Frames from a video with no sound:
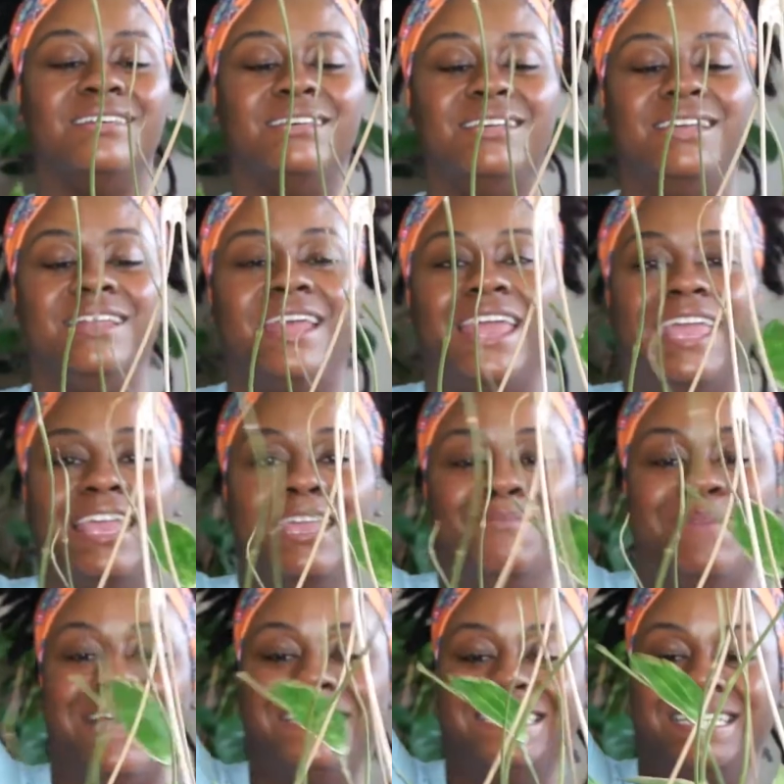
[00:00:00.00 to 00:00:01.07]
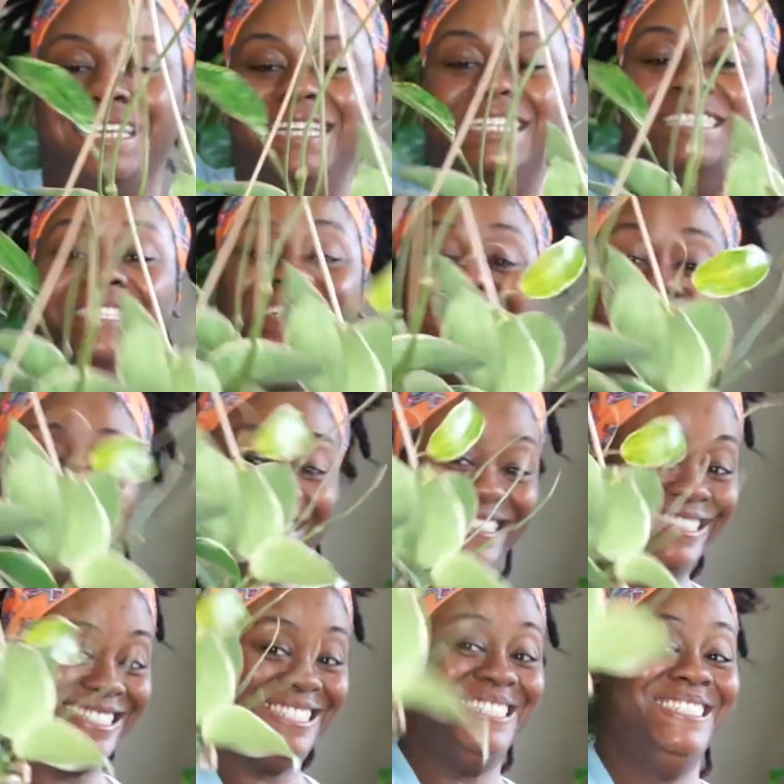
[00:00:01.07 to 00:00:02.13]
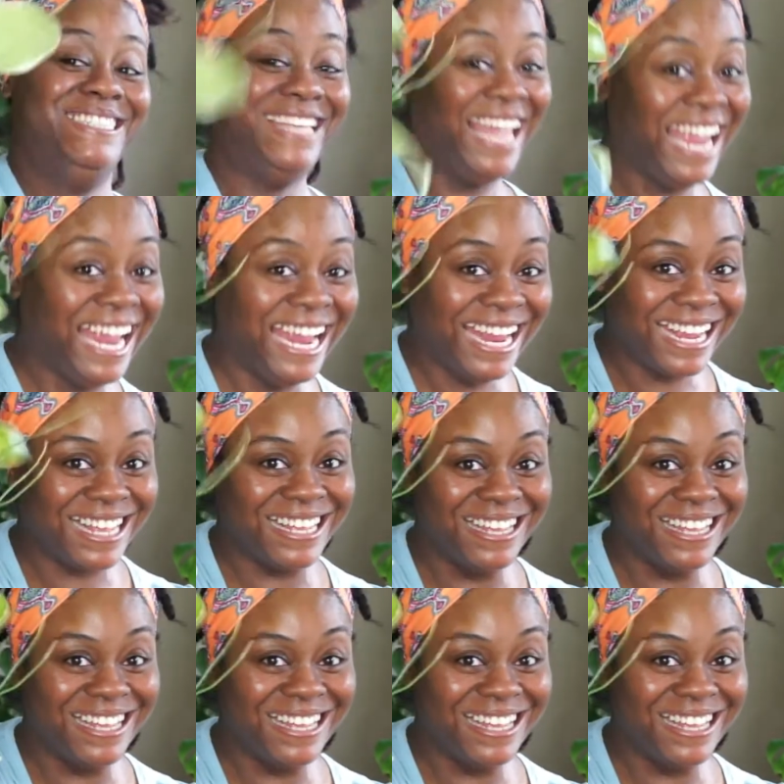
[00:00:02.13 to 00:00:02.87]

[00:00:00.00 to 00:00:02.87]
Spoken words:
in a hanging basket. Look at this thing.